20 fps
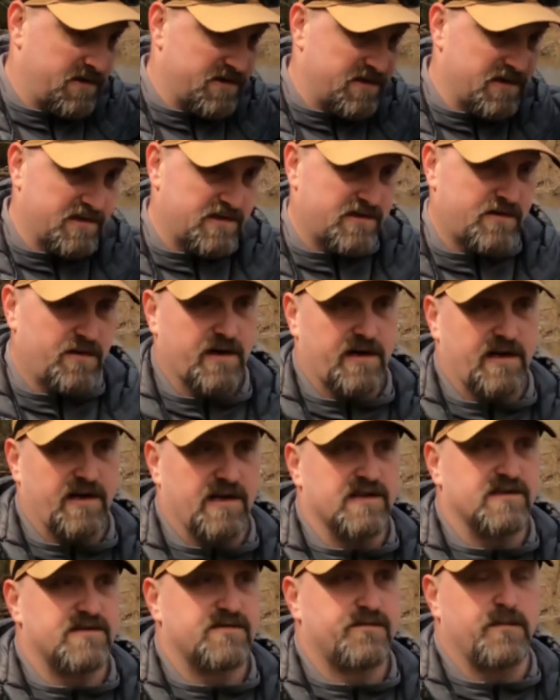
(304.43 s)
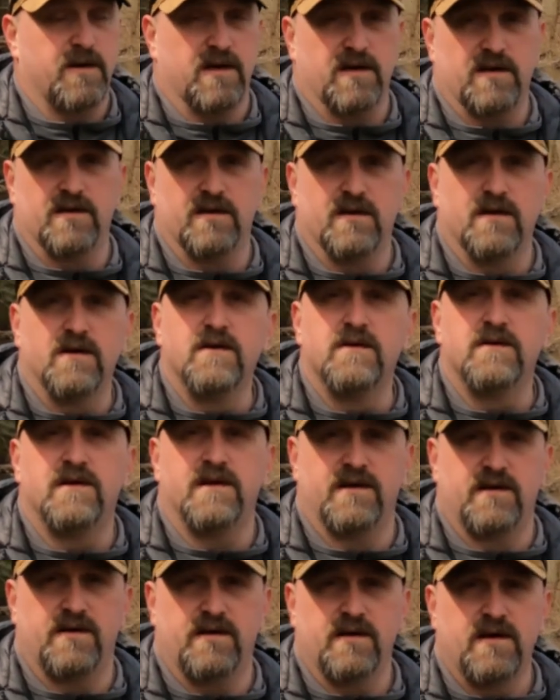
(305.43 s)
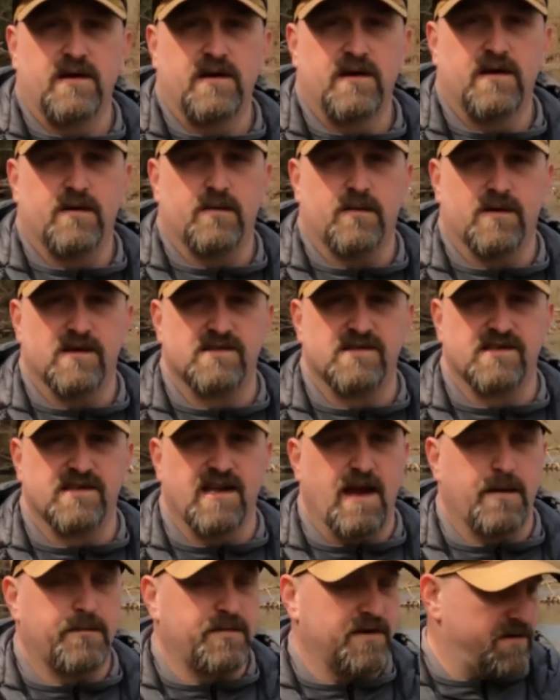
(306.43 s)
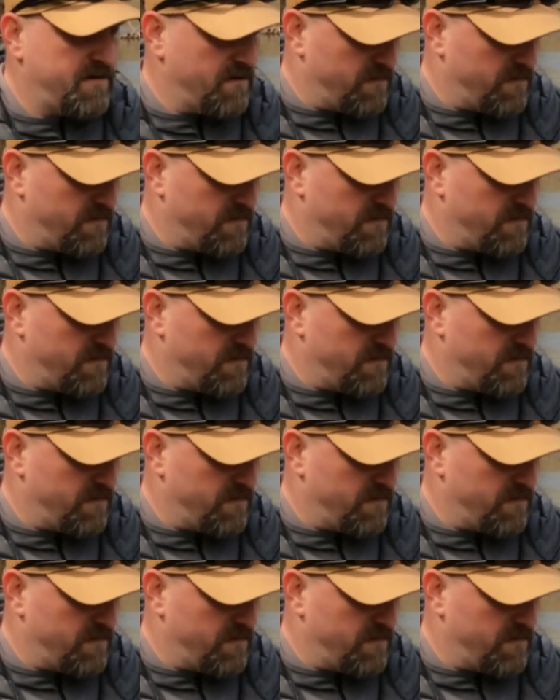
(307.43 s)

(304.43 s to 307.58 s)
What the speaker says: because this creek is polluted with snapping